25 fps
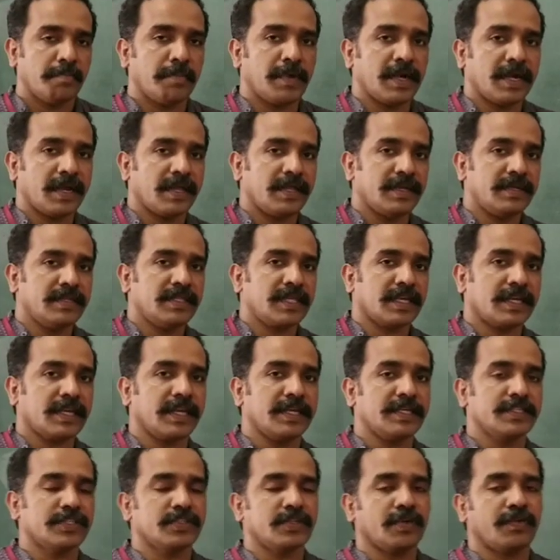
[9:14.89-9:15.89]
but in the
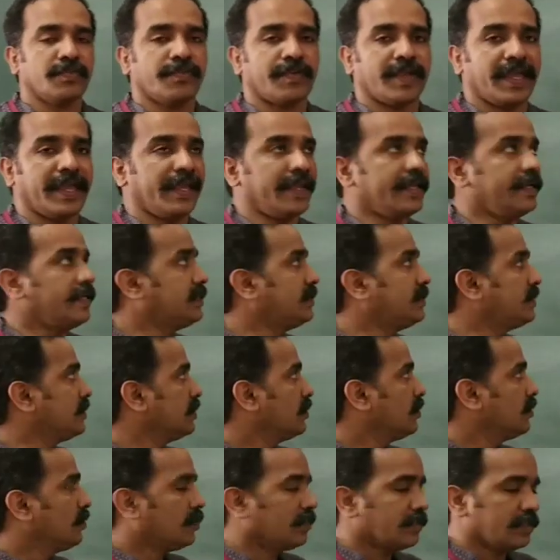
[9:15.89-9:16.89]
case of
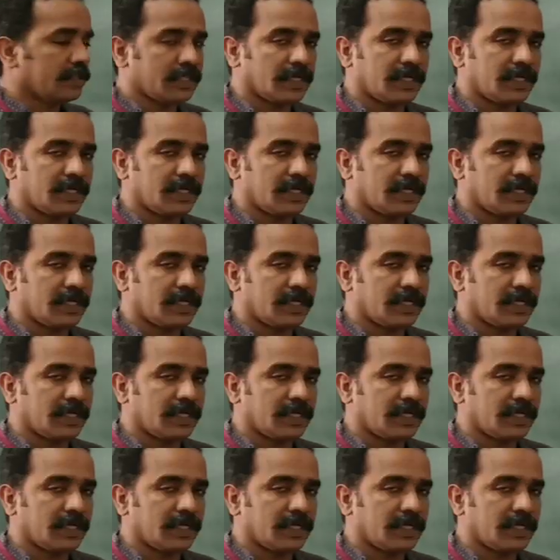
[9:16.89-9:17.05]
8,